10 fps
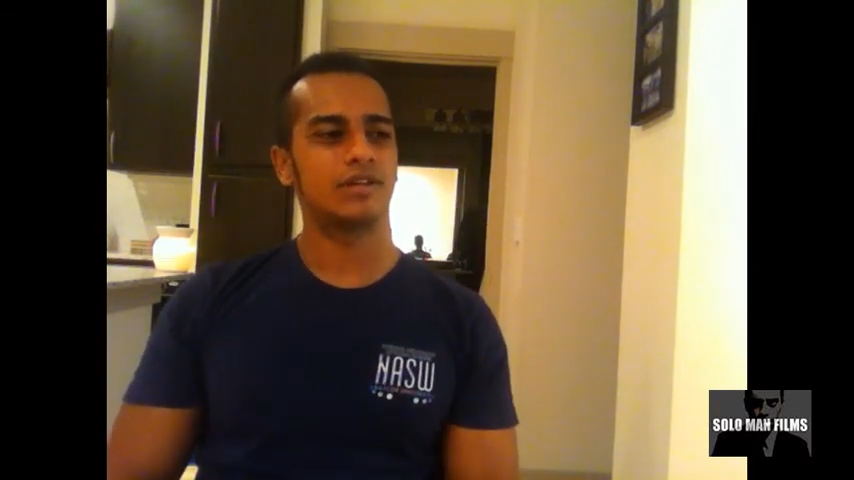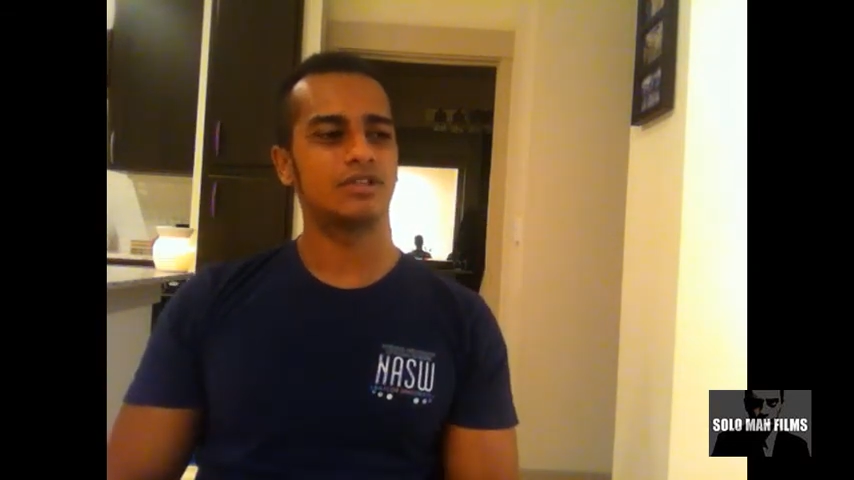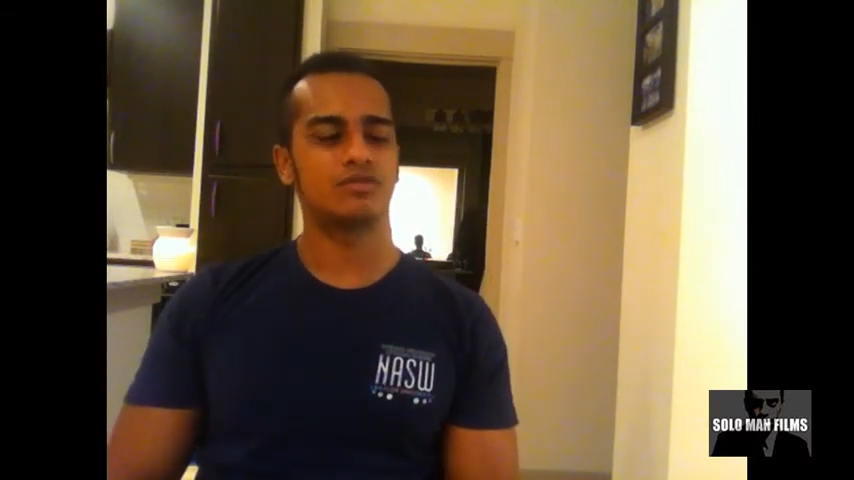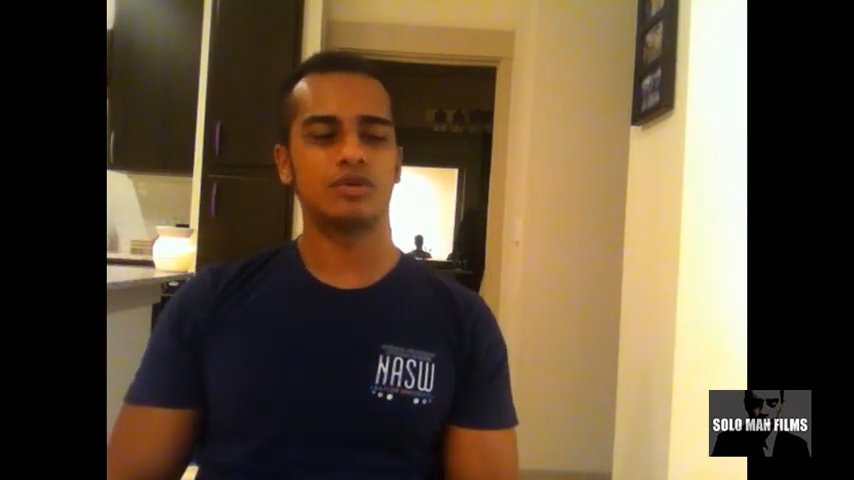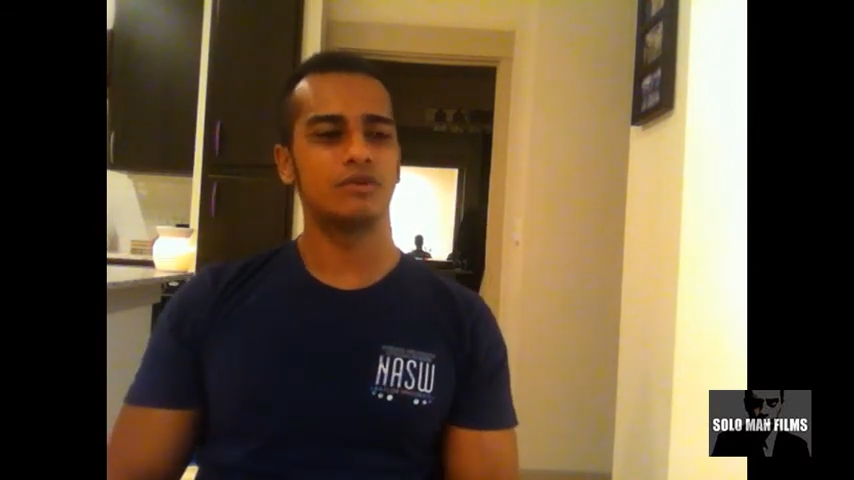
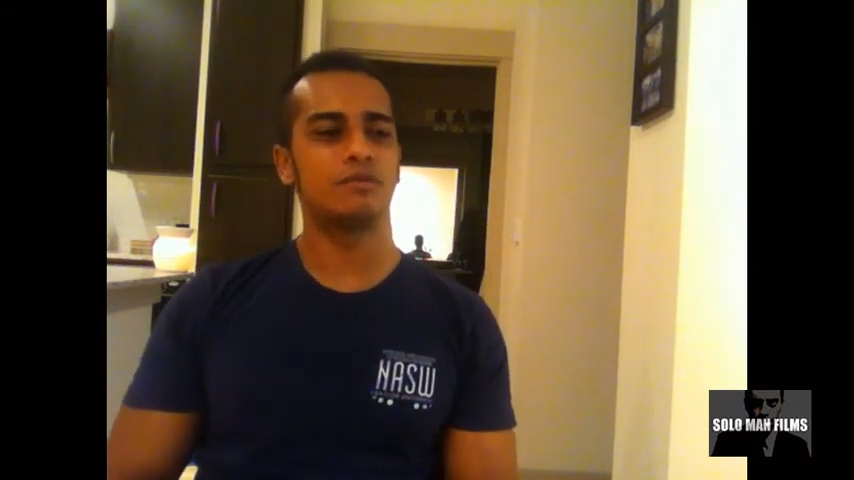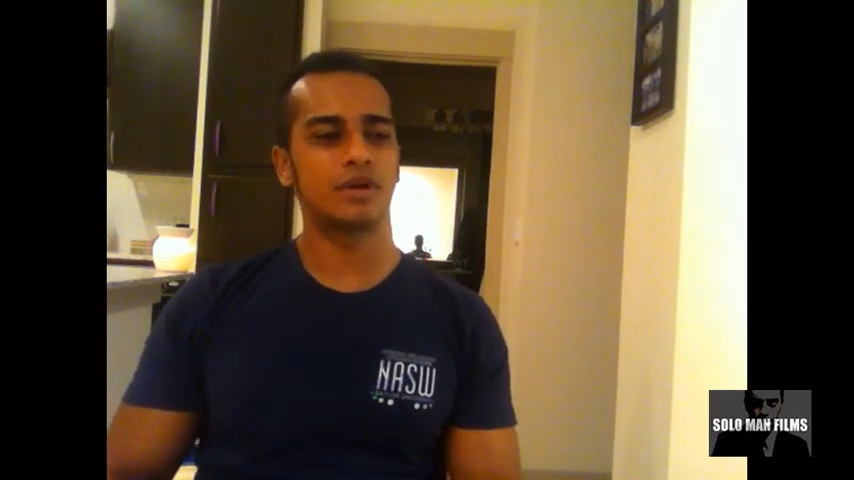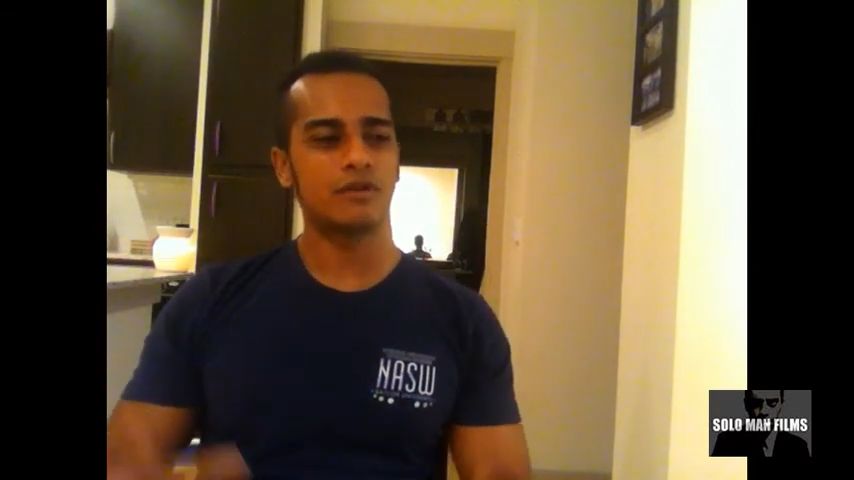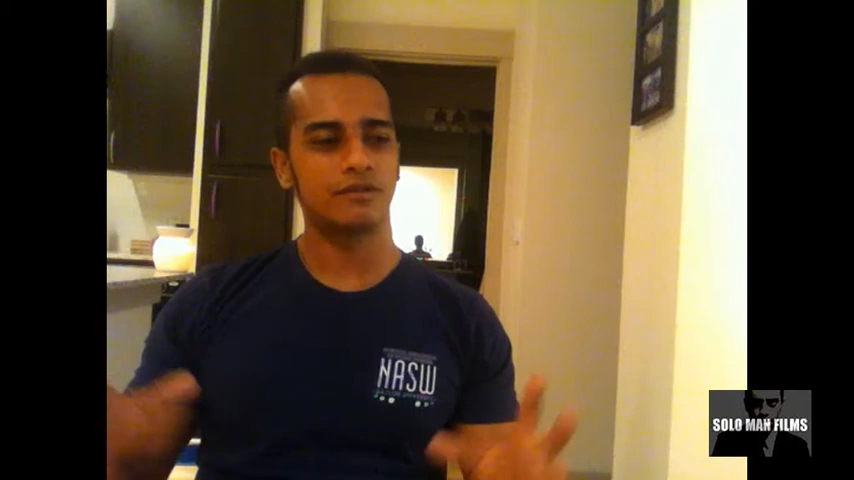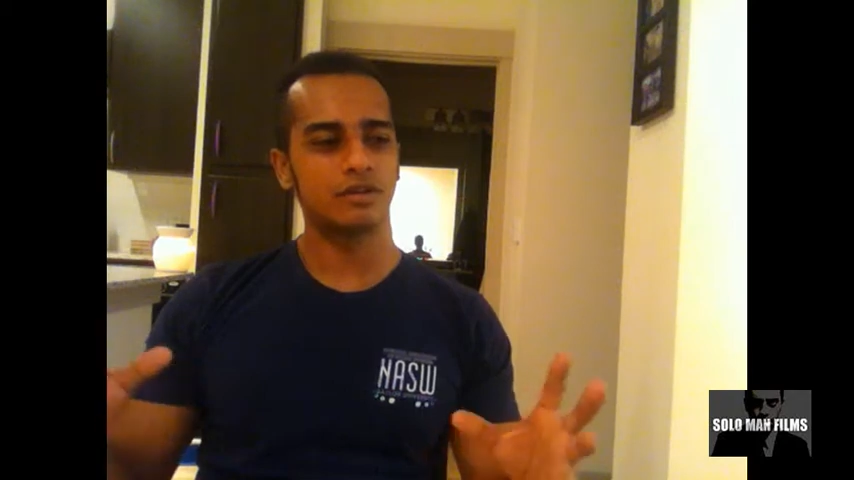it just when you
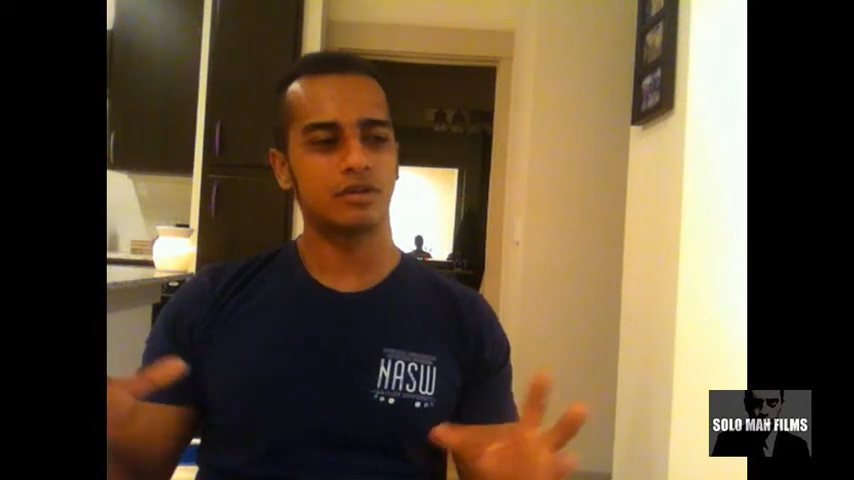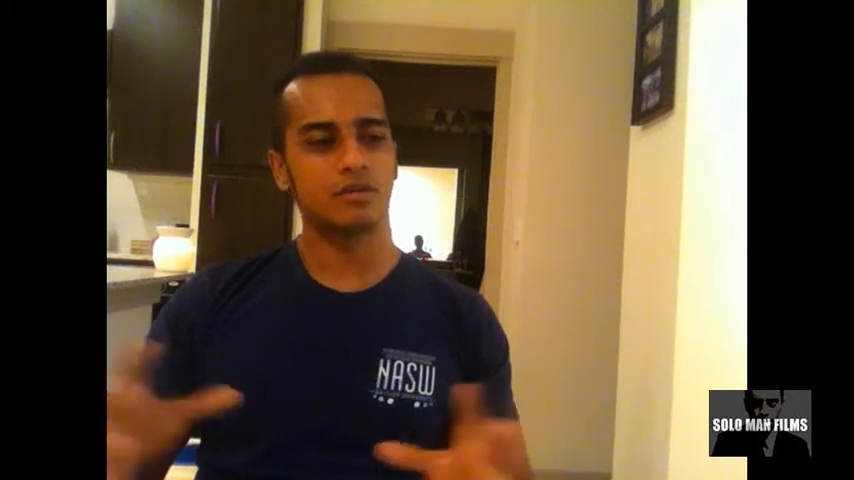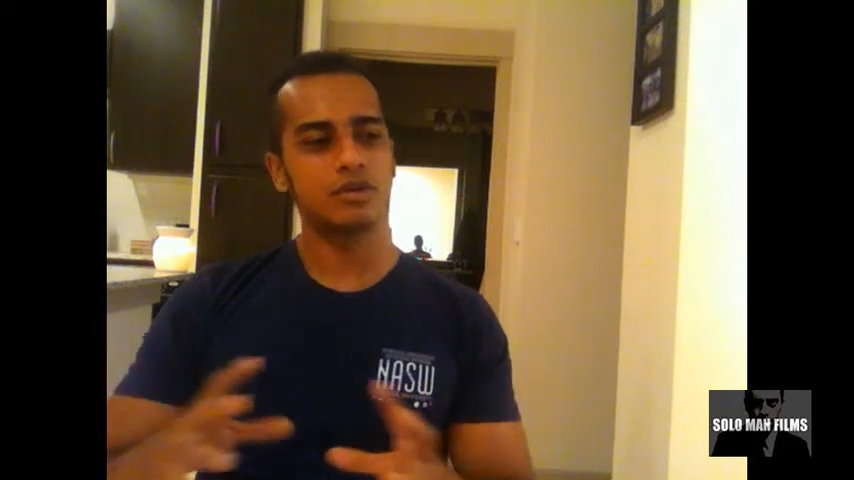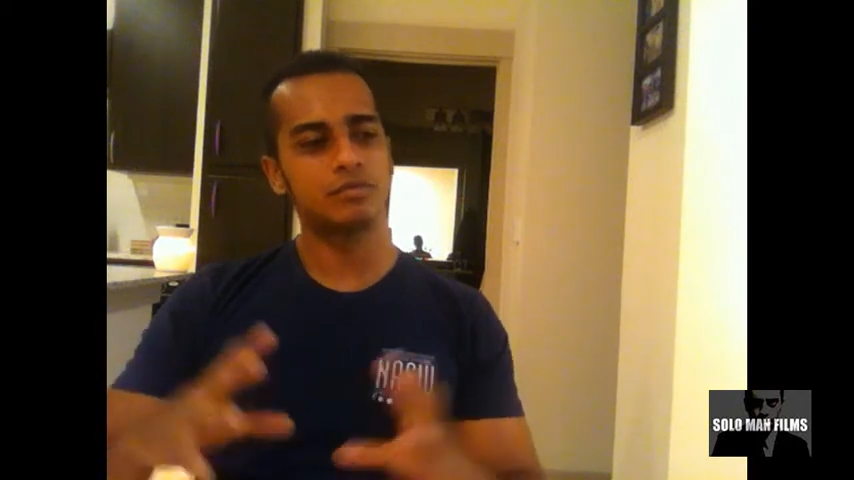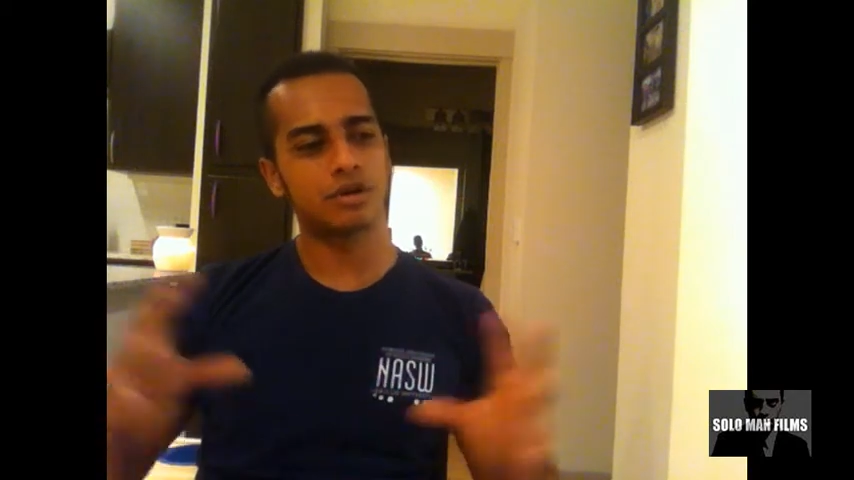put
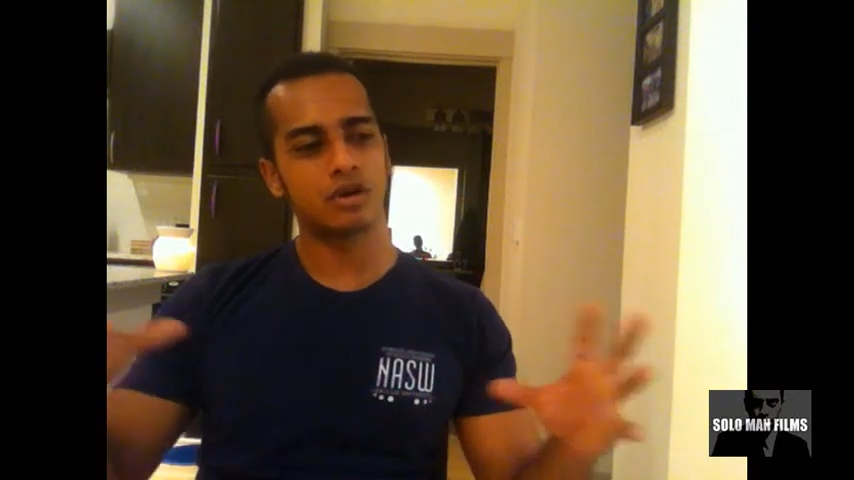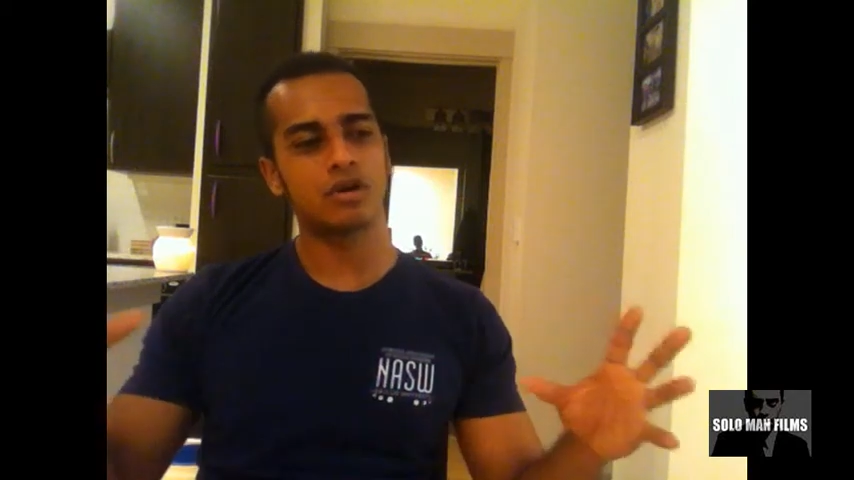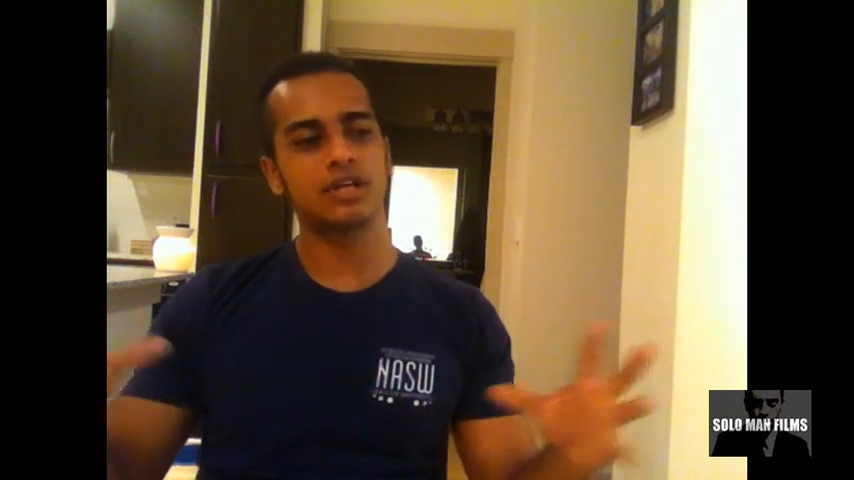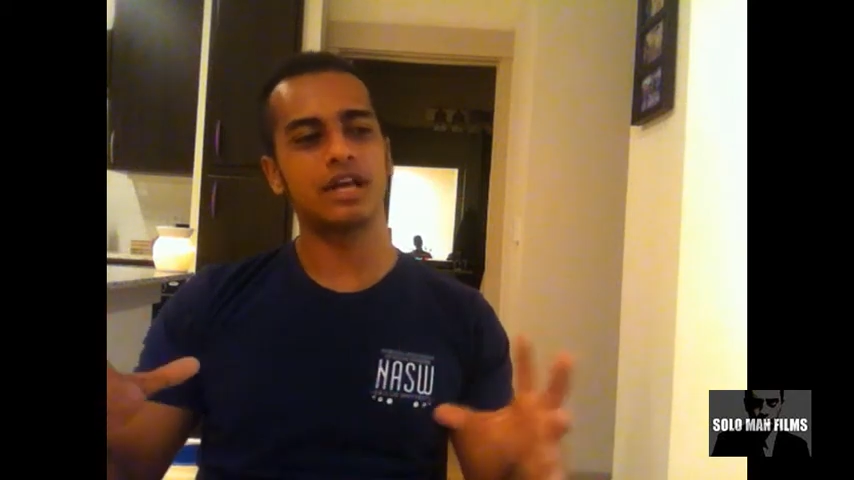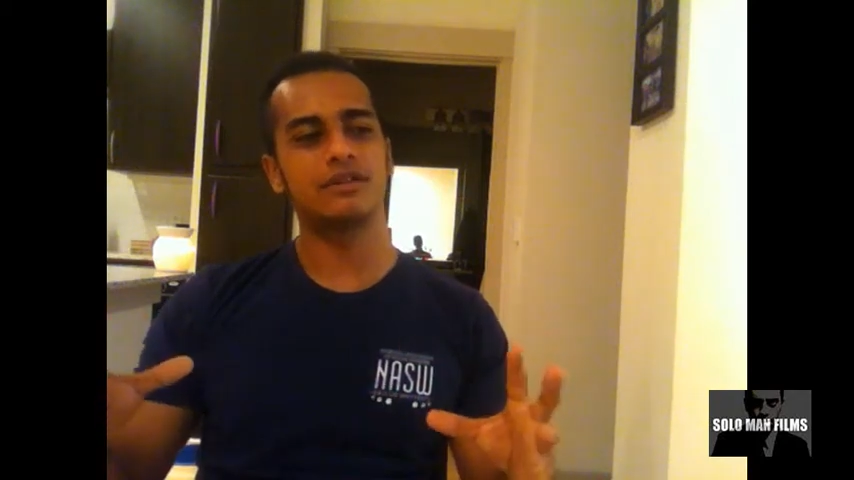it
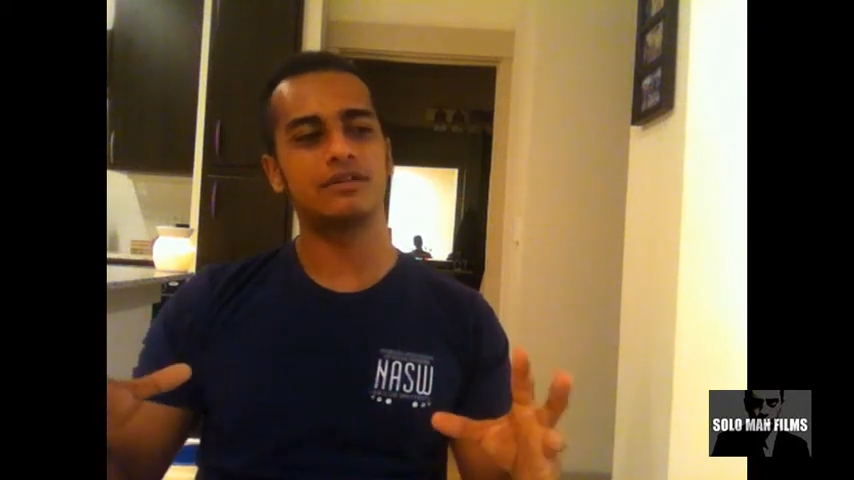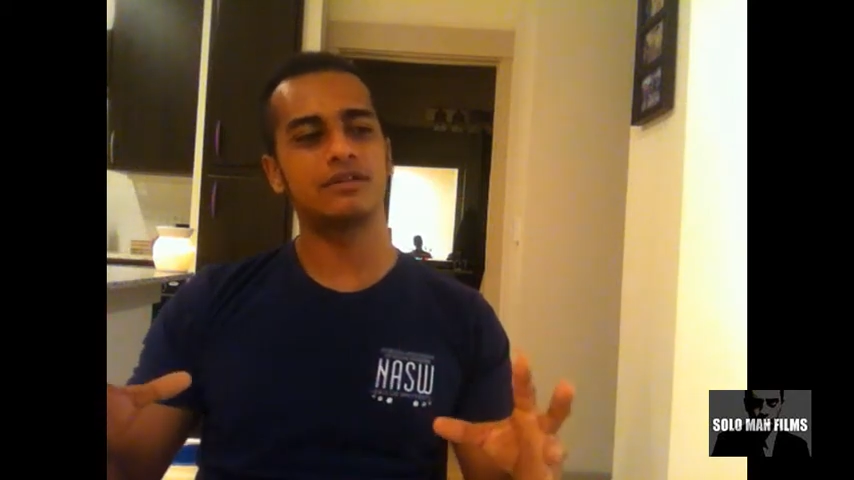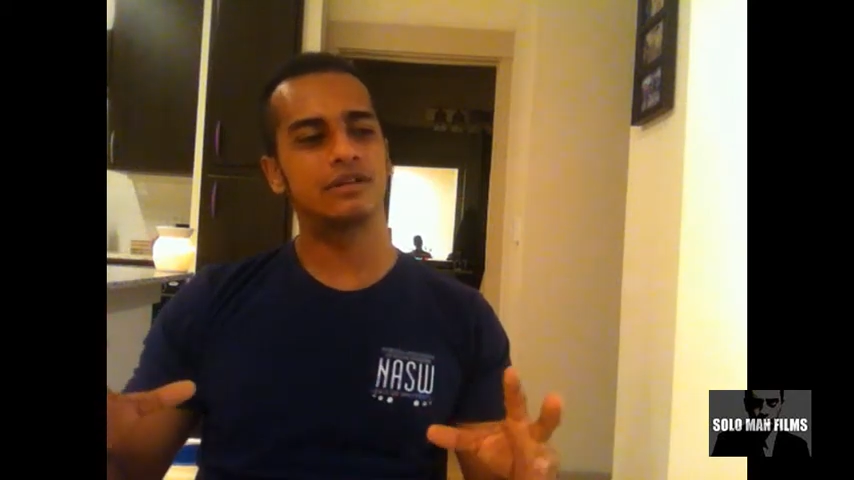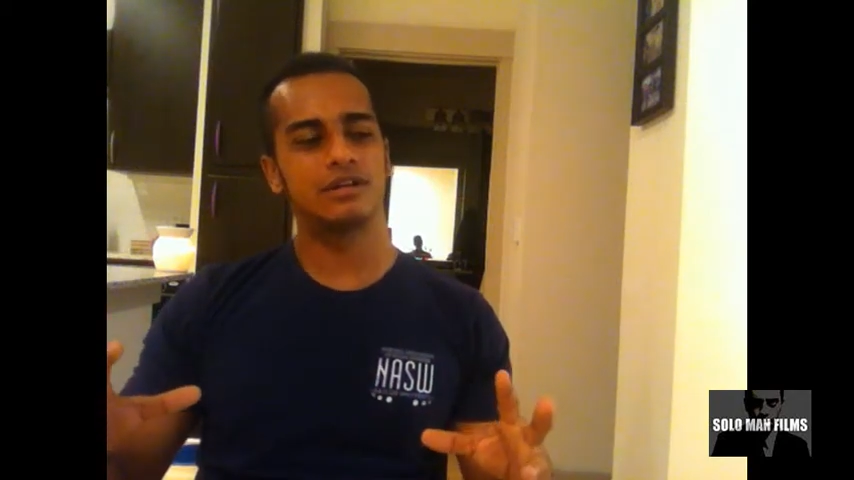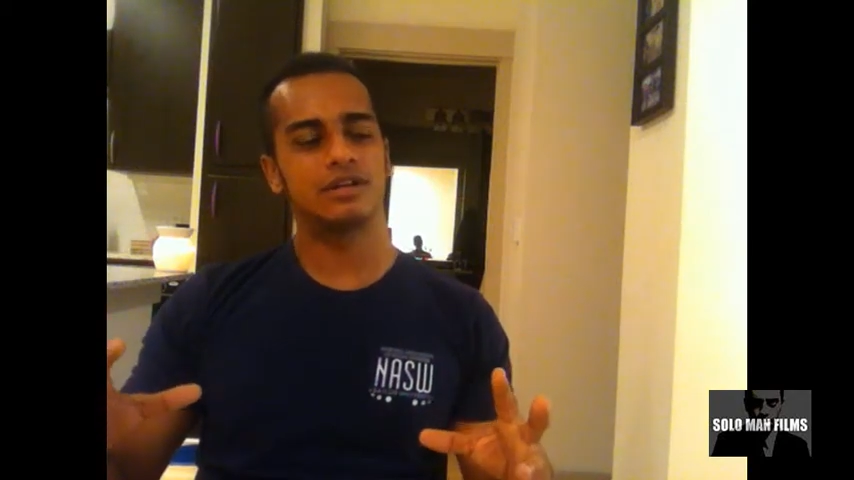all together,